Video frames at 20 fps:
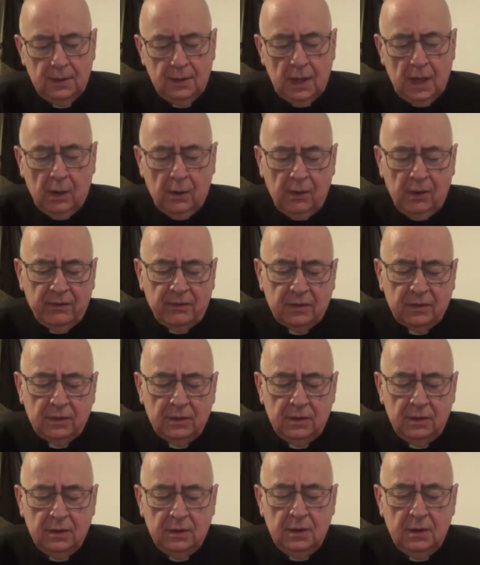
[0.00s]
However,
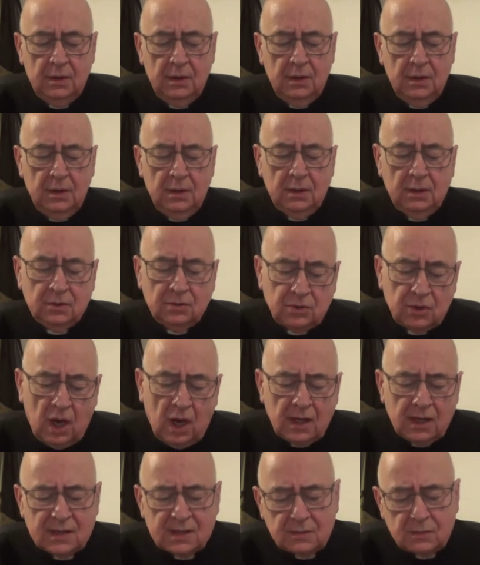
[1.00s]

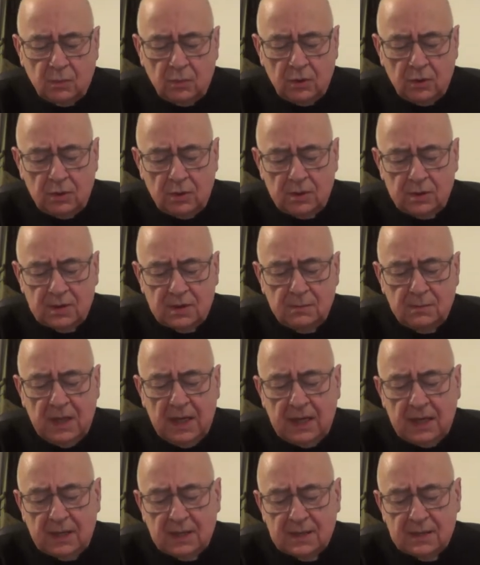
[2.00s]
Christ's words
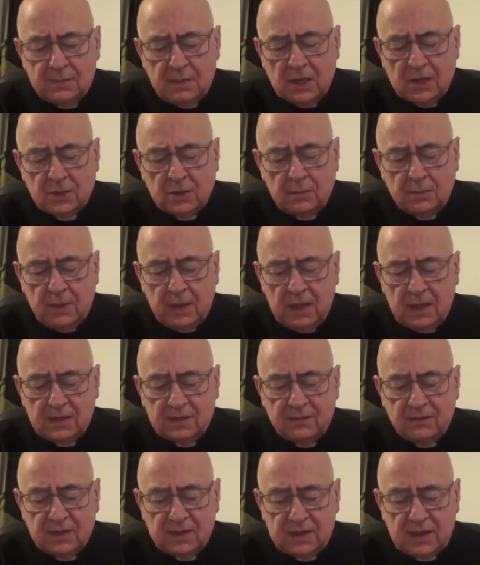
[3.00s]
make a special
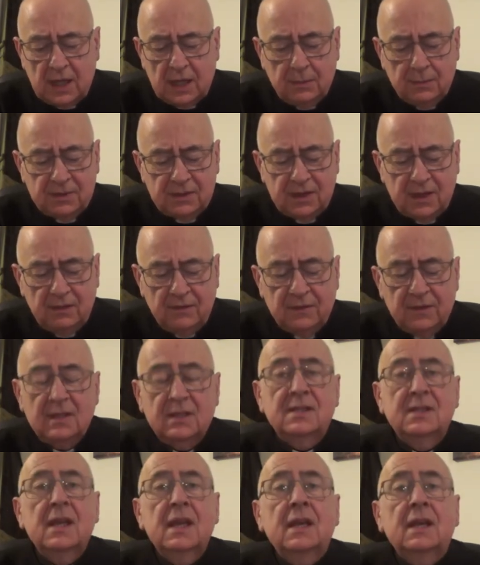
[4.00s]
place for celibacy for the
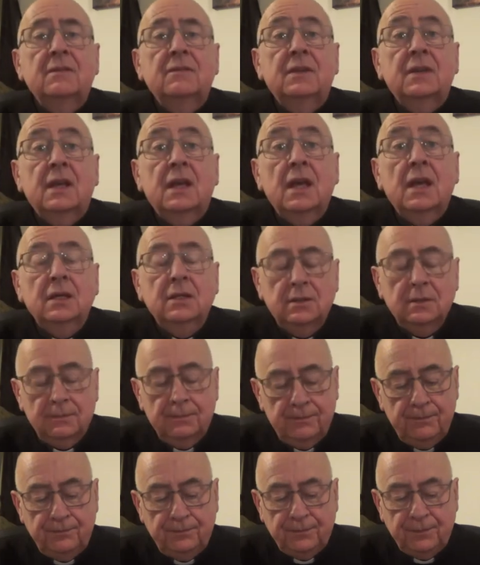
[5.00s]
sake of the
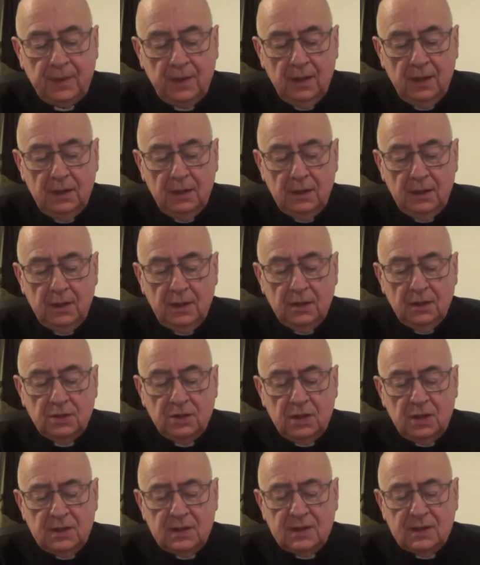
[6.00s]
kingdom.
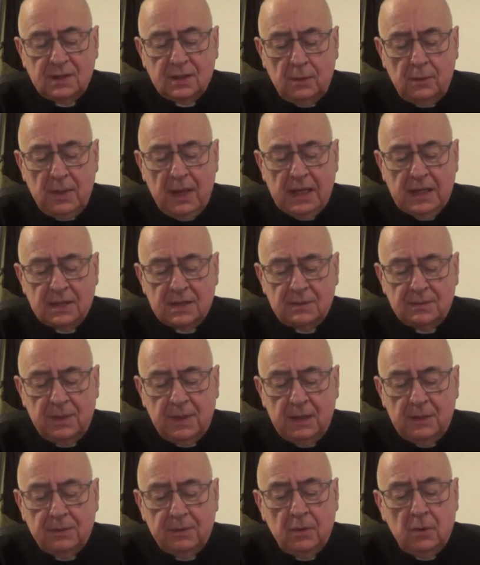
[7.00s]
Jesus commends
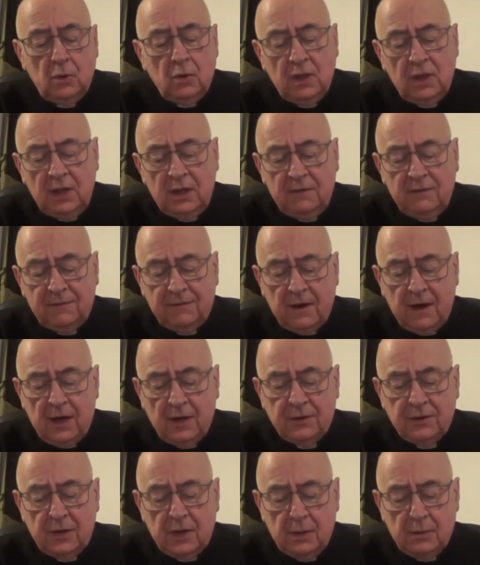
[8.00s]
people who leave
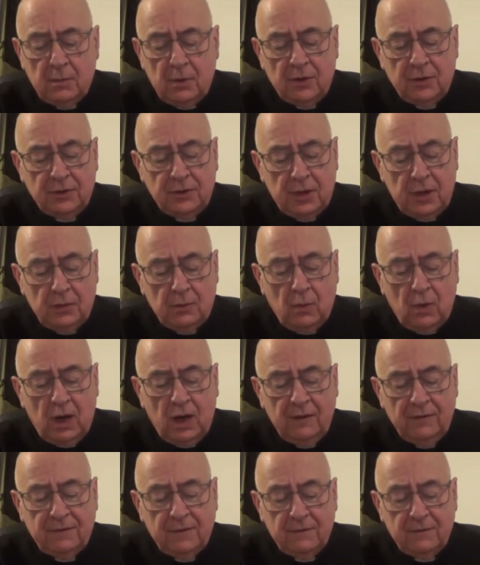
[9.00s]
father and mother and
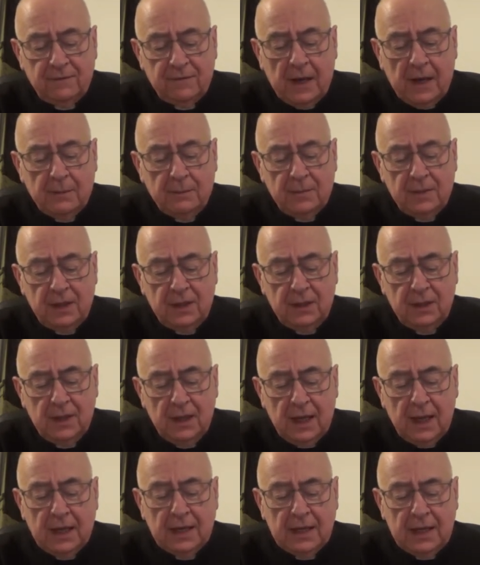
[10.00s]
wife and family
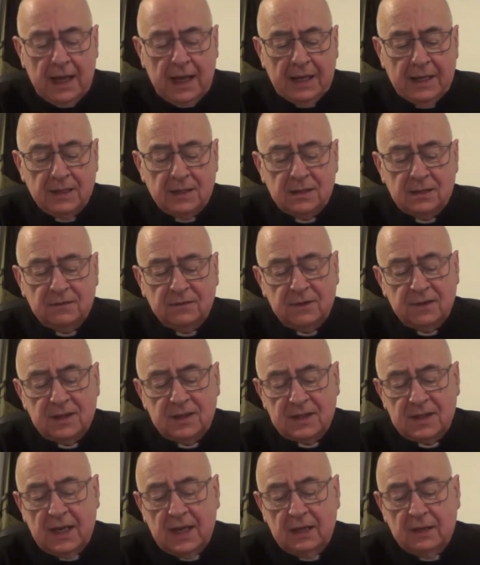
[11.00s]
and land for the
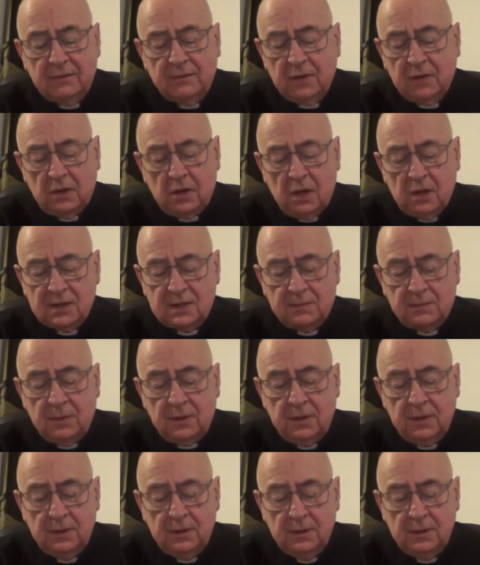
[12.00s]
sake of the
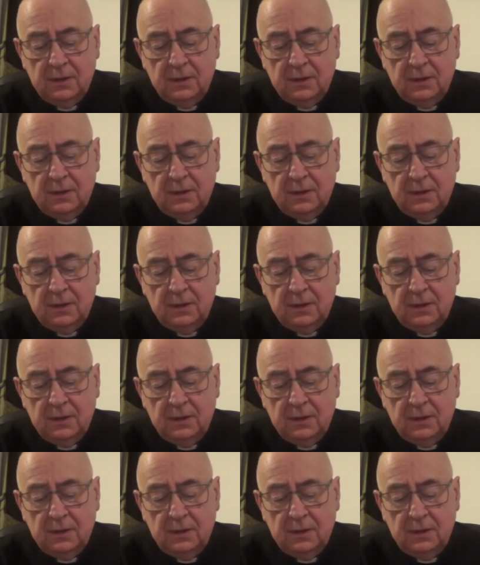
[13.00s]
gospel.